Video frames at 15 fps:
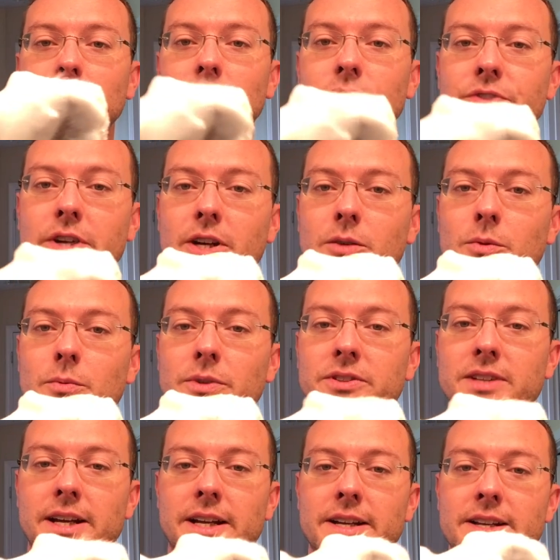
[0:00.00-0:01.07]
a little terrible, but it's
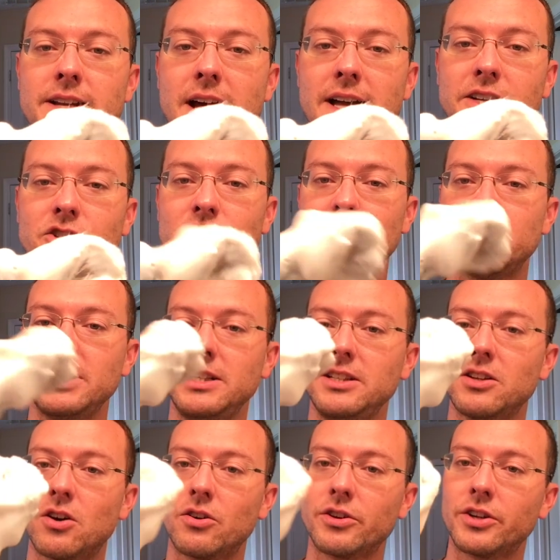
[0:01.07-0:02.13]
got a nice
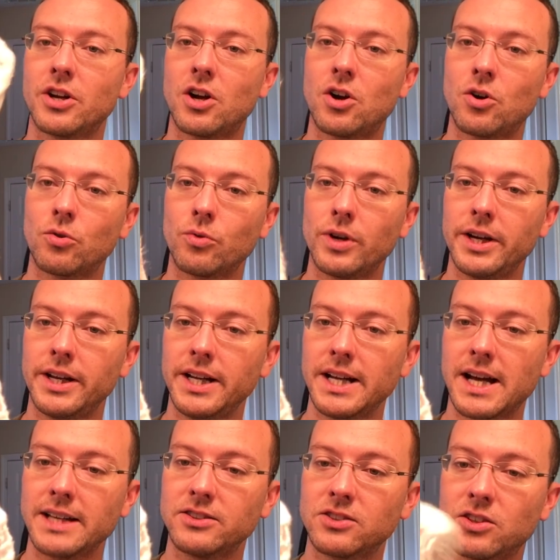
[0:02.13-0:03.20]
sheen on it already,
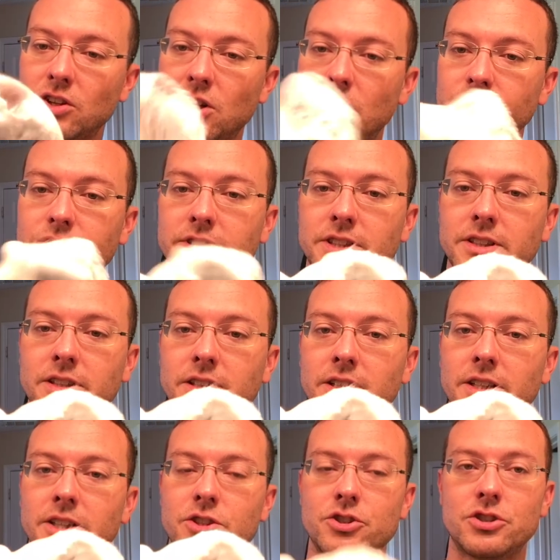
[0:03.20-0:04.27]
nice glossy
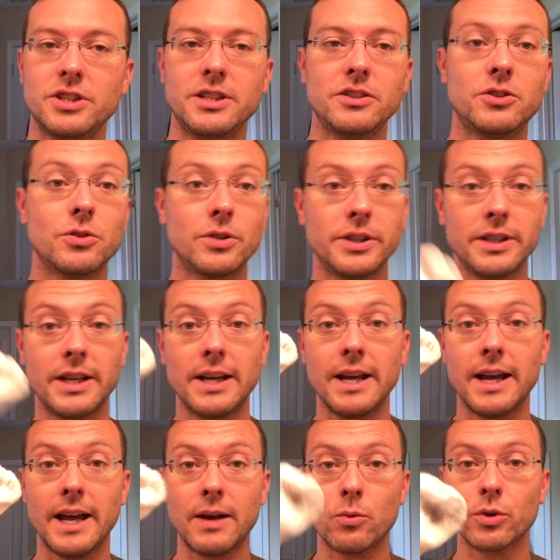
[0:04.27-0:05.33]
sheen to it.
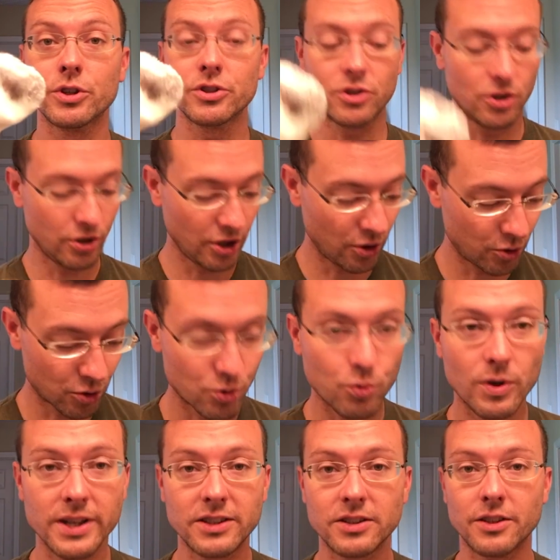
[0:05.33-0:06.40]
And we're just going to go
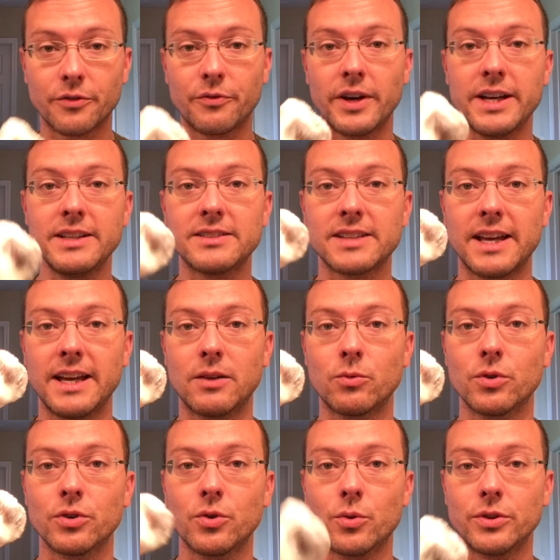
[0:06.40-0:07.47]
straight to the face, and
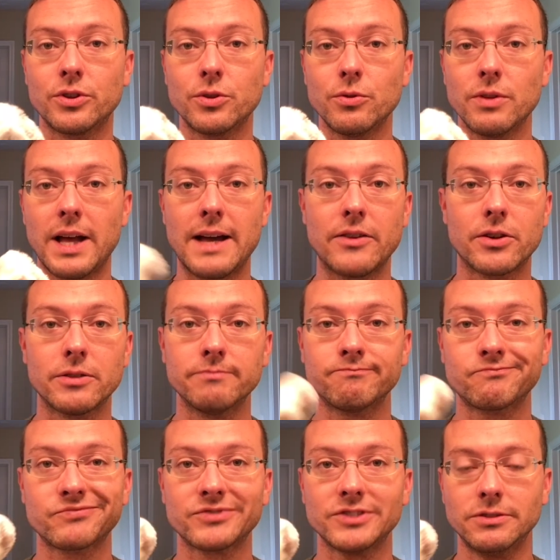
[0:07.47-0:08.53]
we're going to lather
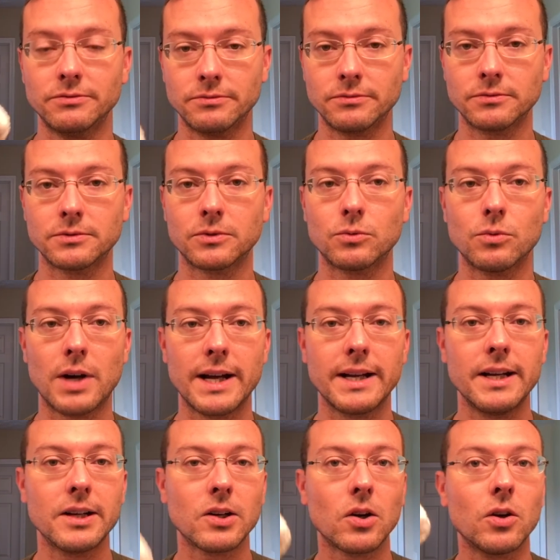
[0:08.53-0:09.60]
right
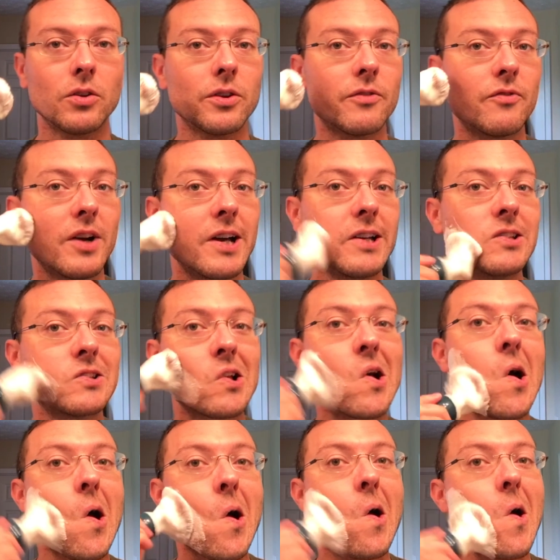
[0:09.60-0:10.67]
here on the face.
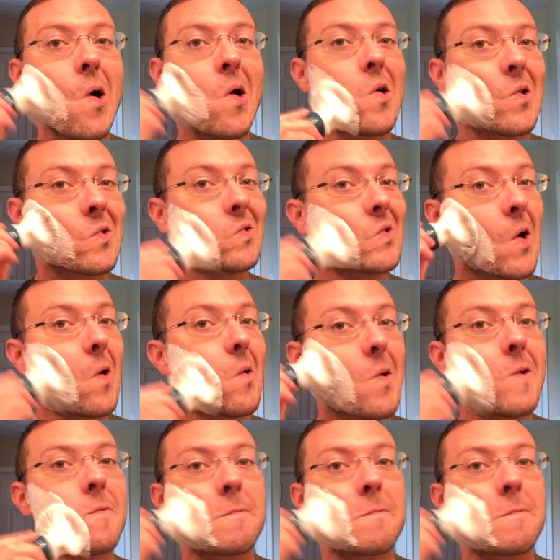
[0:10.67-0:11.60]
So,